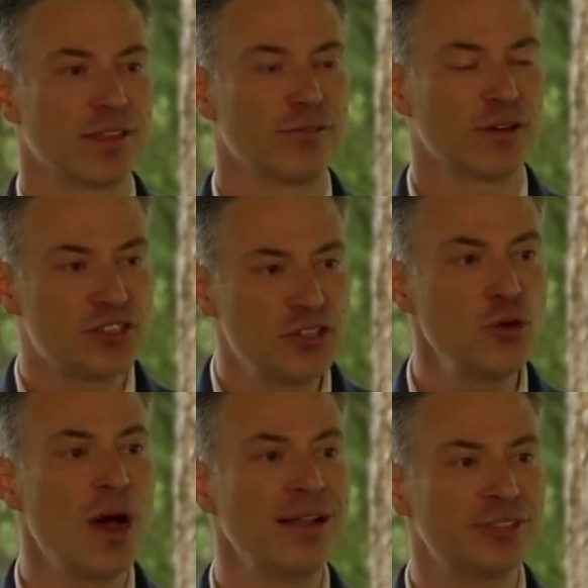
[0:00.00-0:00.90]
For
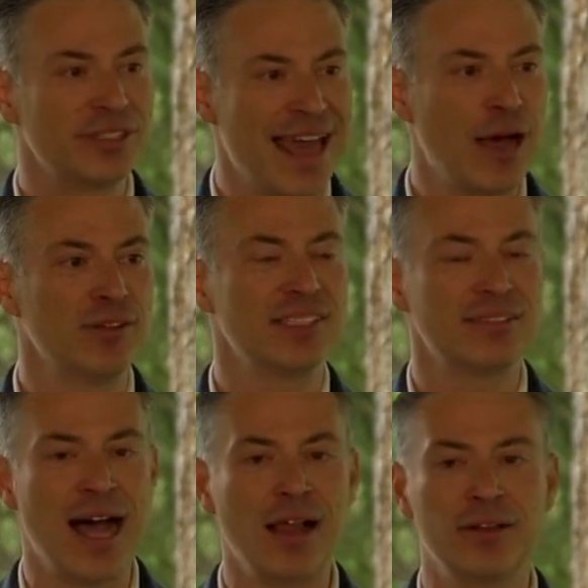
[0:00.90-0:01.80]

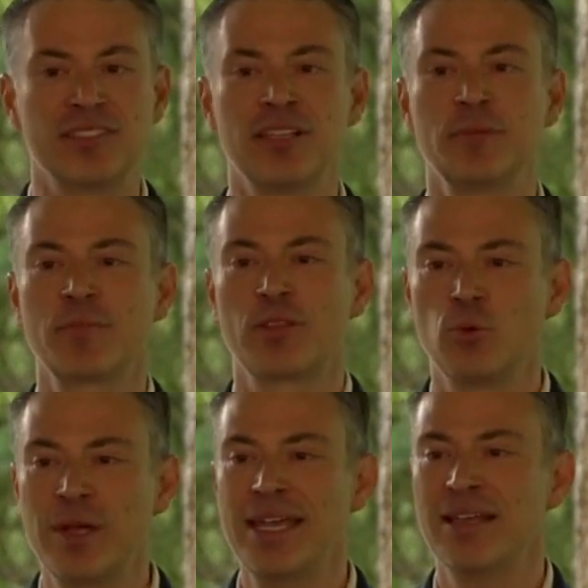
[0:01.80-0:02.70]
$200,000,
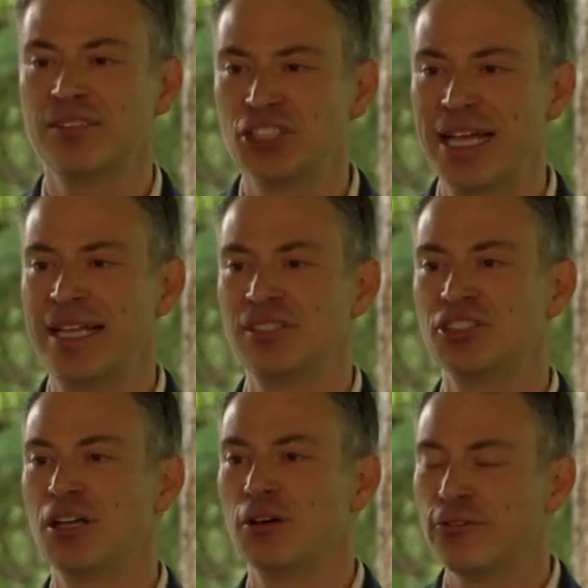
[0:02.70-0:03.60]
we can change
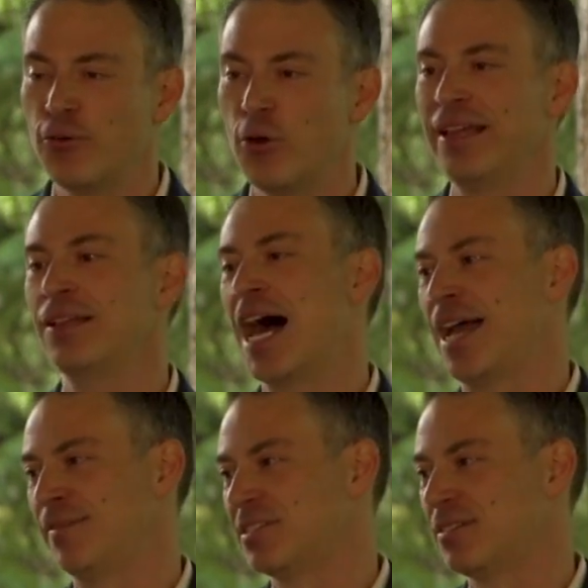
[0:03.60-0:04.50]
40
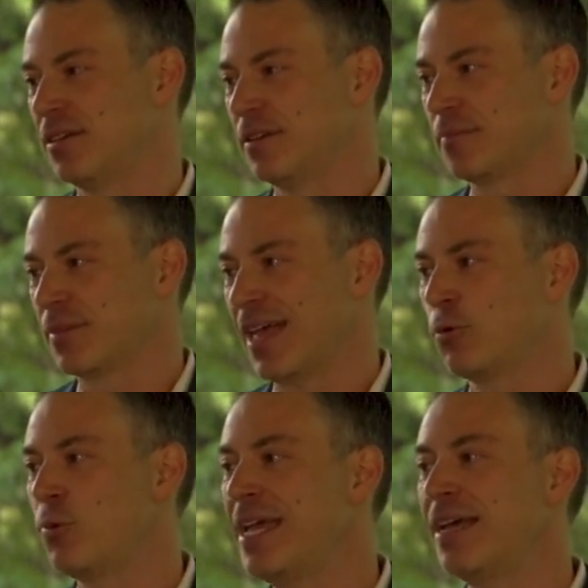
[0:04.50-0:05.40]
lives.
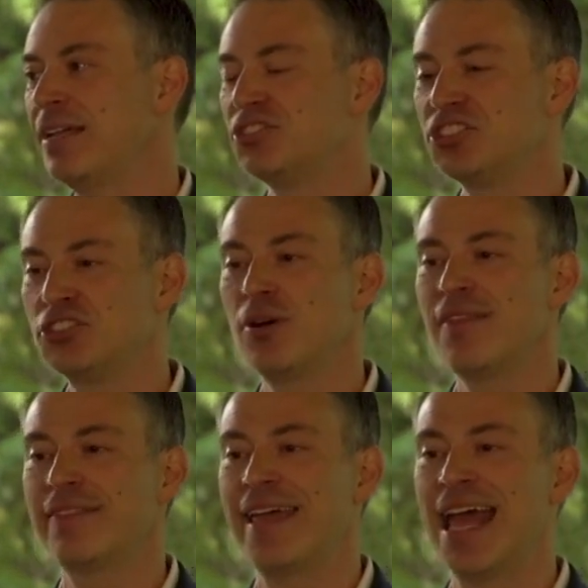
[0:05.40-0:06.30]
And we can ensure
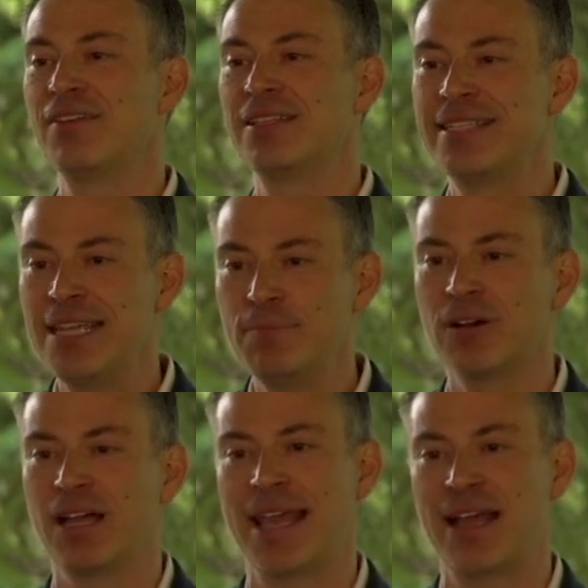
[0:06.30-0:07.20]
that they have a deeper
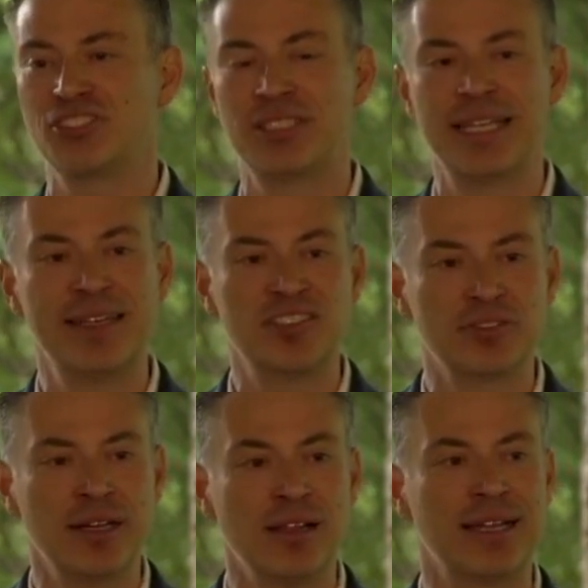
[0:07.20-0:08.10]
connection to
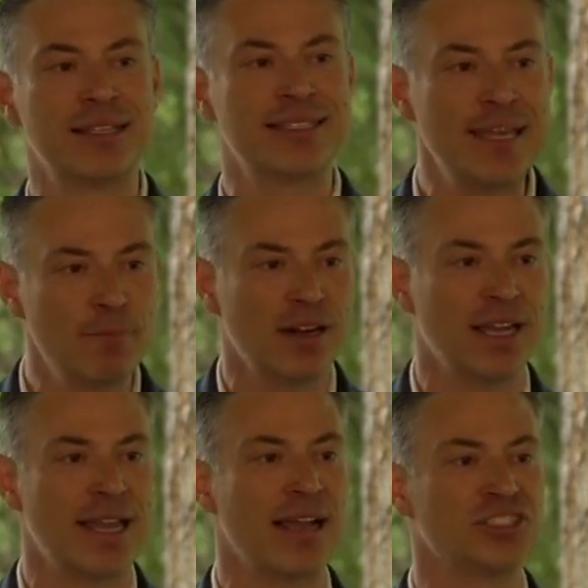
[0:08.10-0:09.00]
Israel and a deeper
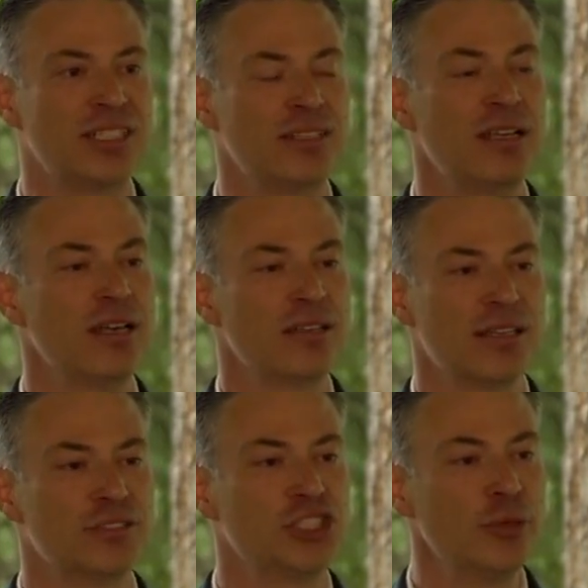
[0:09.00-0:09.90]
connection
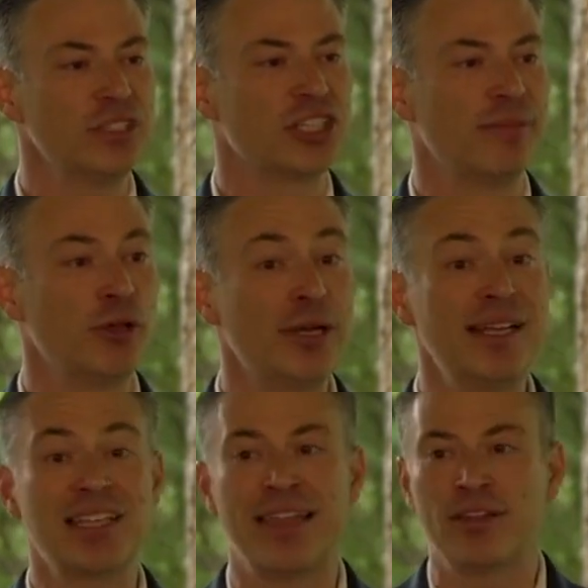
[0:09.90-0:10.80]
to Jewish
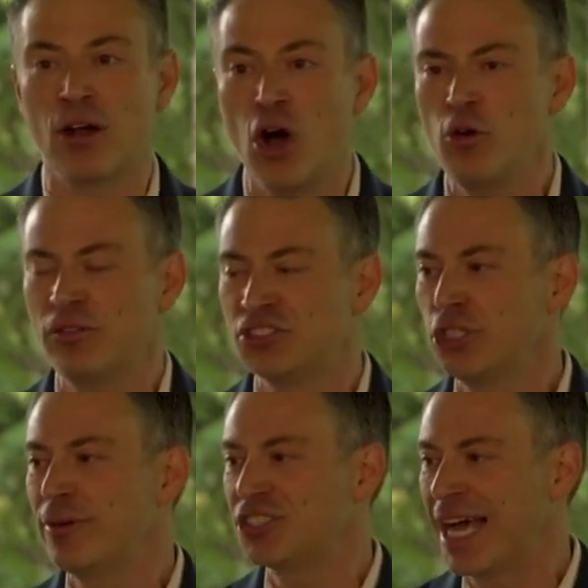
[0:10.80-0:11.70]
communities and their own
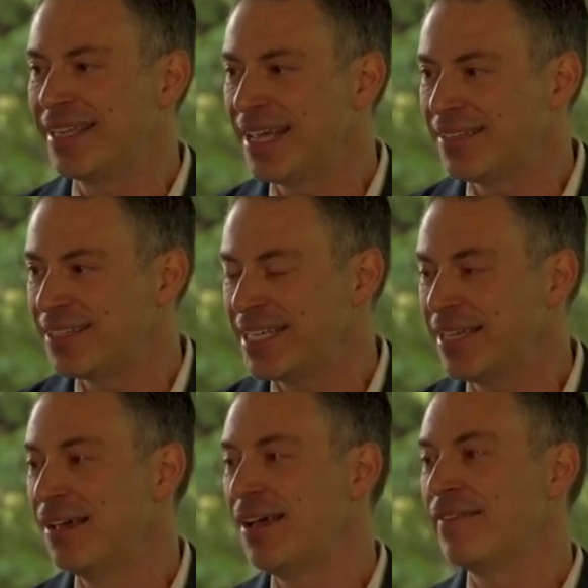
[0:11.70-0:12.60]
Jewish
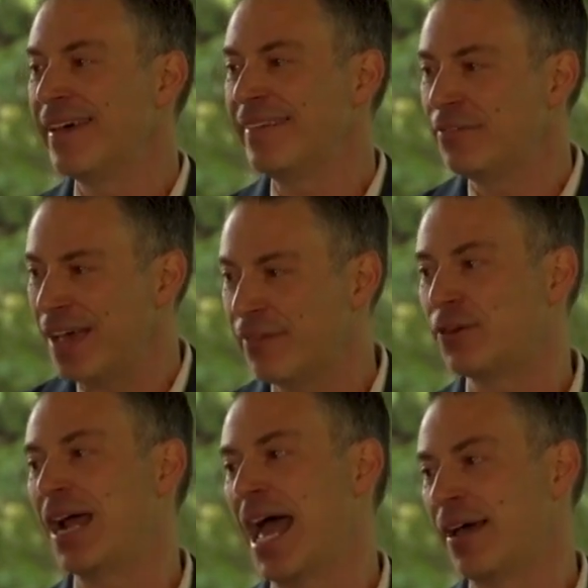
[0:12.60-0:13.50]
identity than they've ever
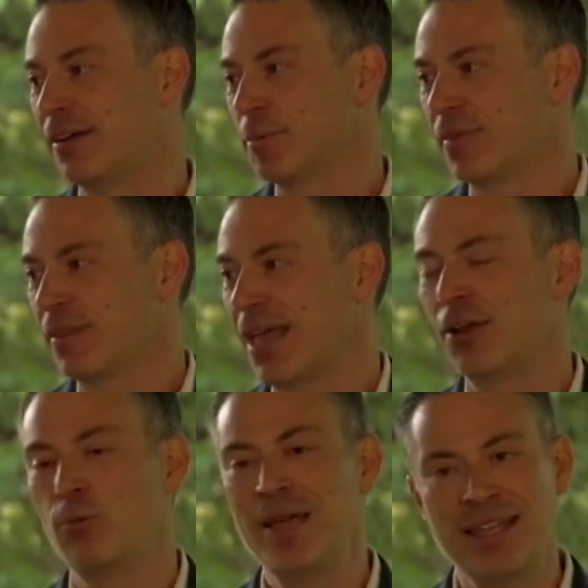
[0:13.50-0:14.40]
had.
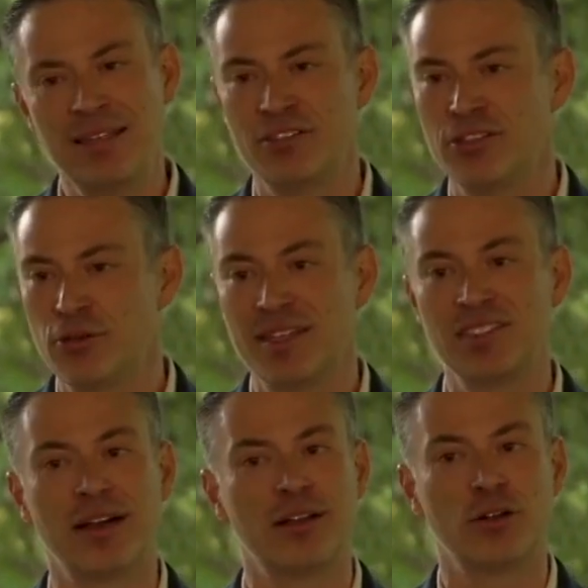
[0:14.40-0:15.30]
And we need to do this
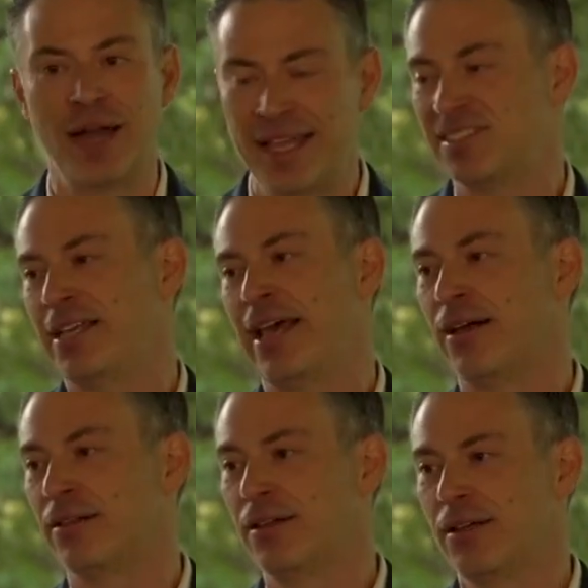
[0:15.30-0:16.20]
on a grand
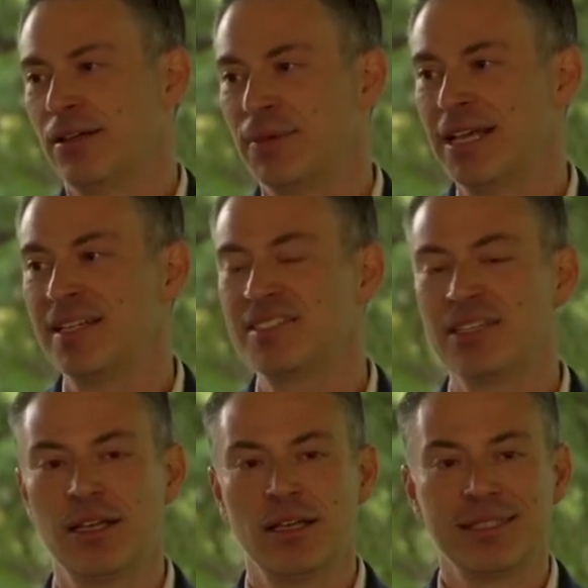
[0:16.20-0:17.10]
scale. Because
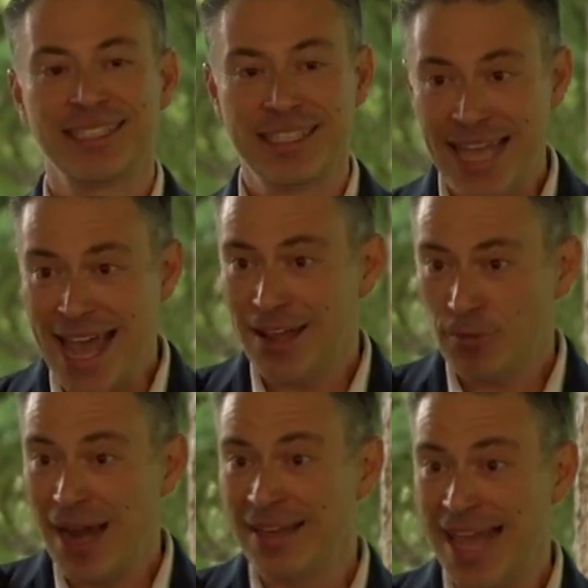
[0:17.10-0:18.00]
today,
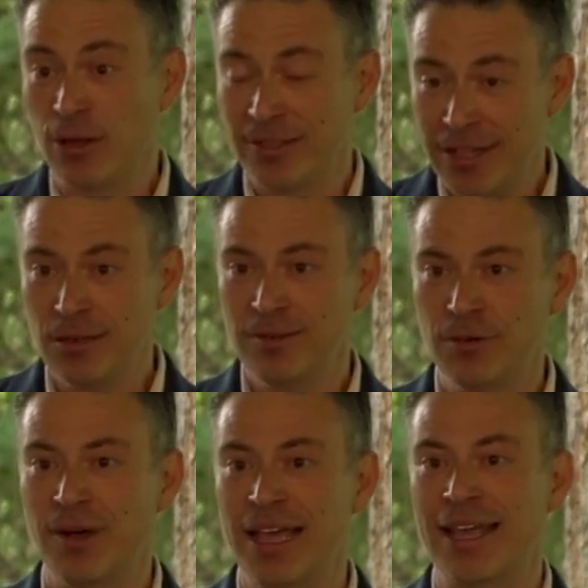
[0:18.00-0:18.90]
right now, literally
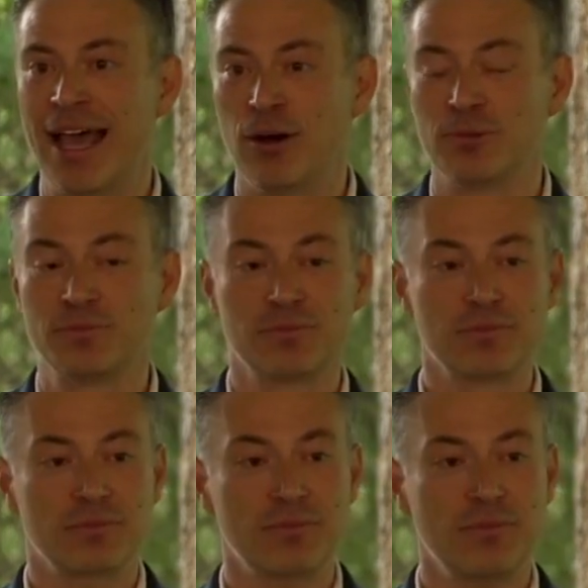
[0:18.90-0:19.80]
right now,
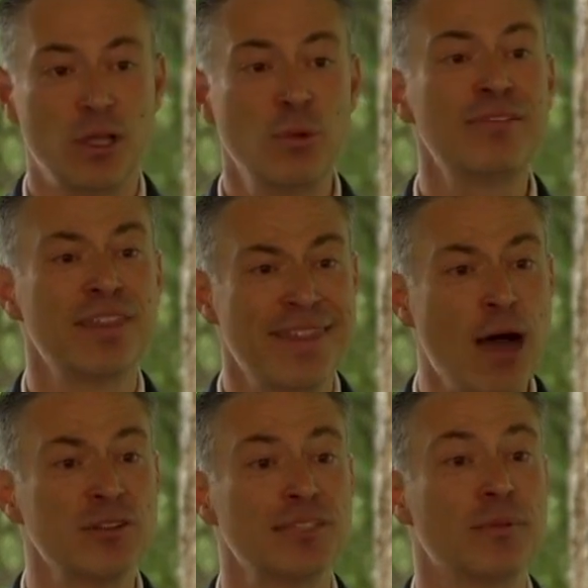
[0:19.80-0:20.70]
we have
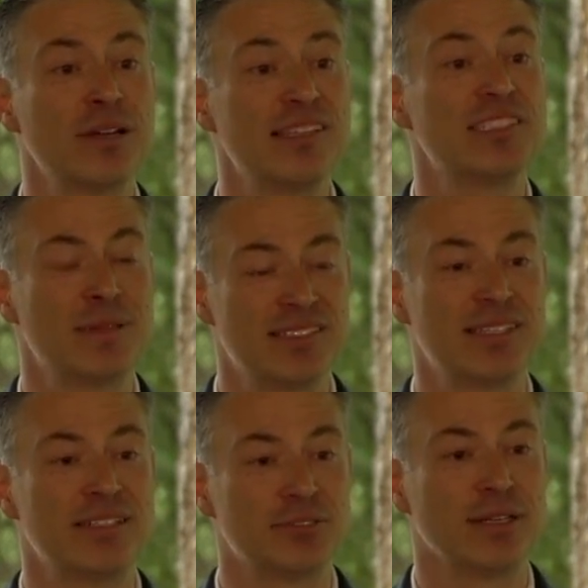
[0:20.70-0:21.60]
1,000 participants in
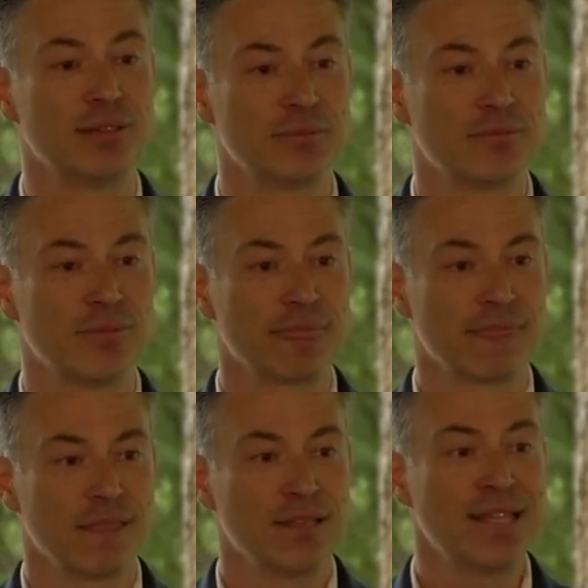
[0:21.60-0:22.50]
Israel.
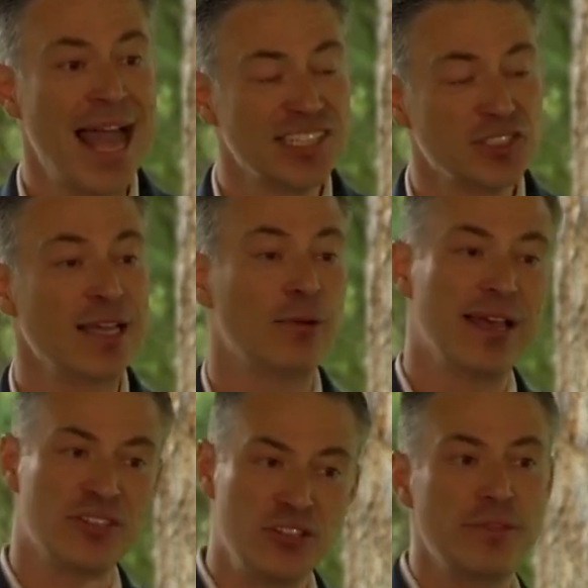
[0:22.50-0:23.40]
Last week, we
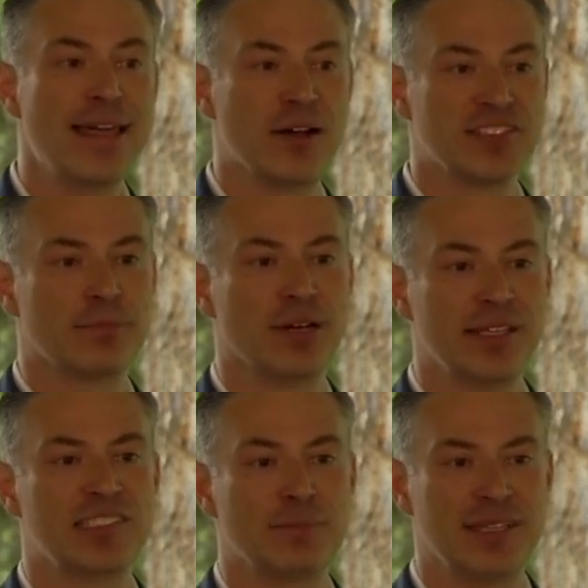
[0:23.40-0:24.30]
had 2,000
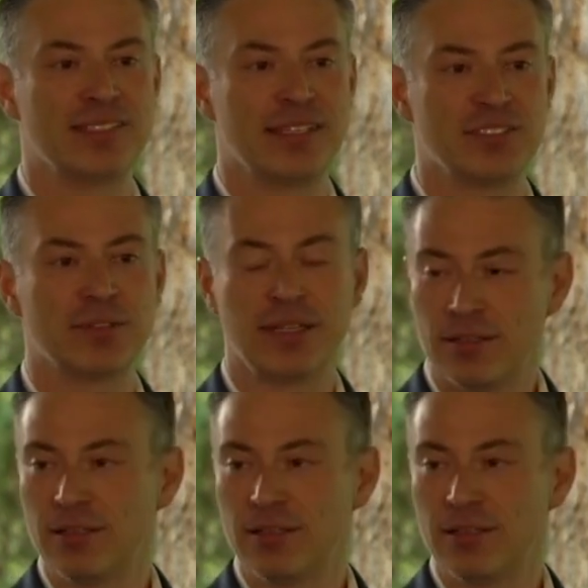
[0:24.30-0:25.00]
participants in Israel.